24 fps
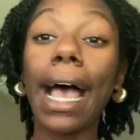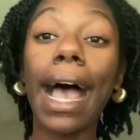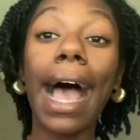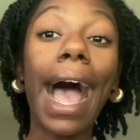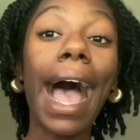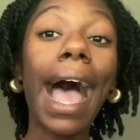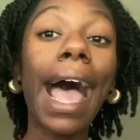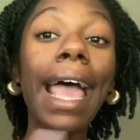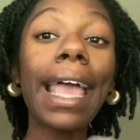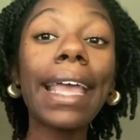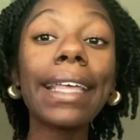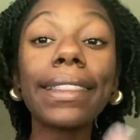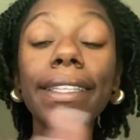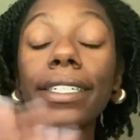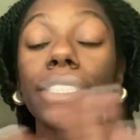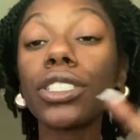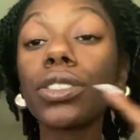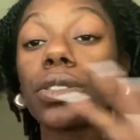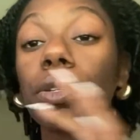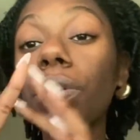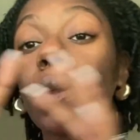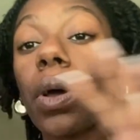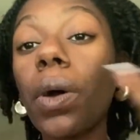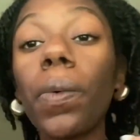There's
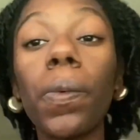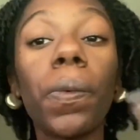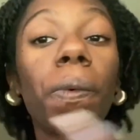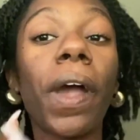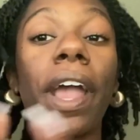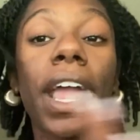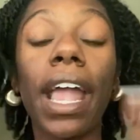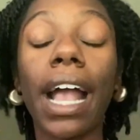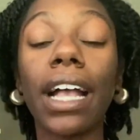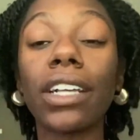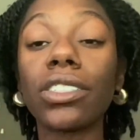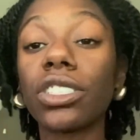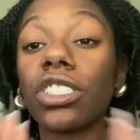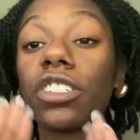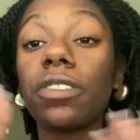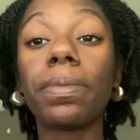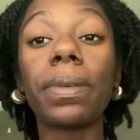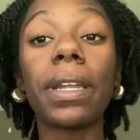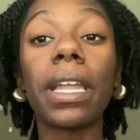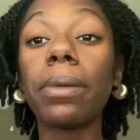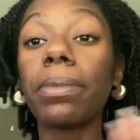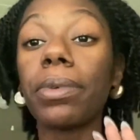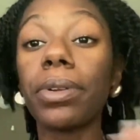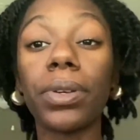no way I should have been
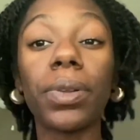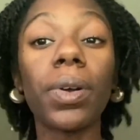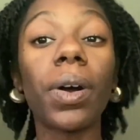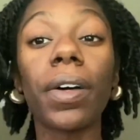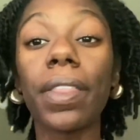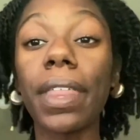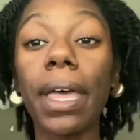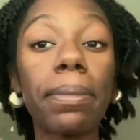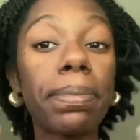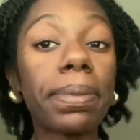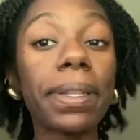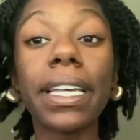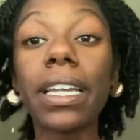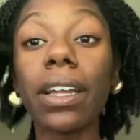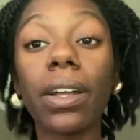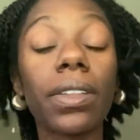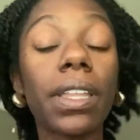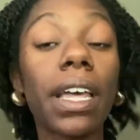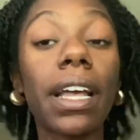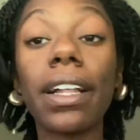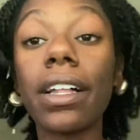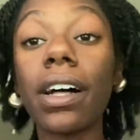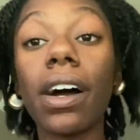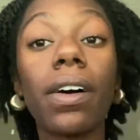able to do all that, plan all
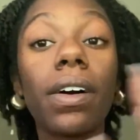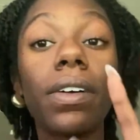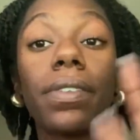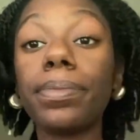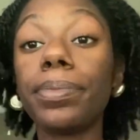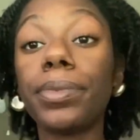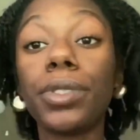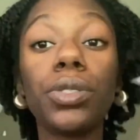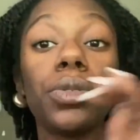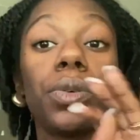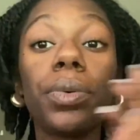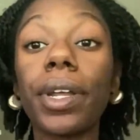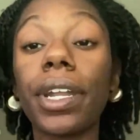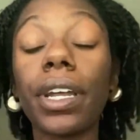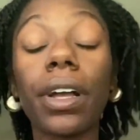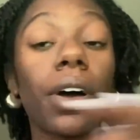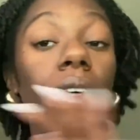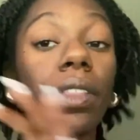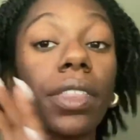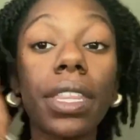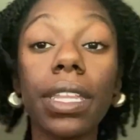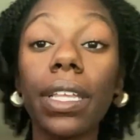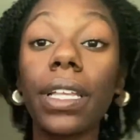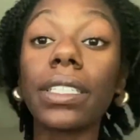that, do wedding, all
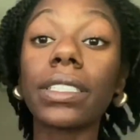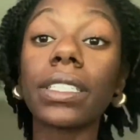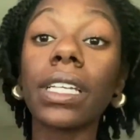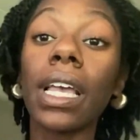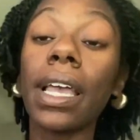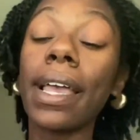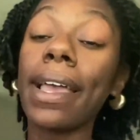the things,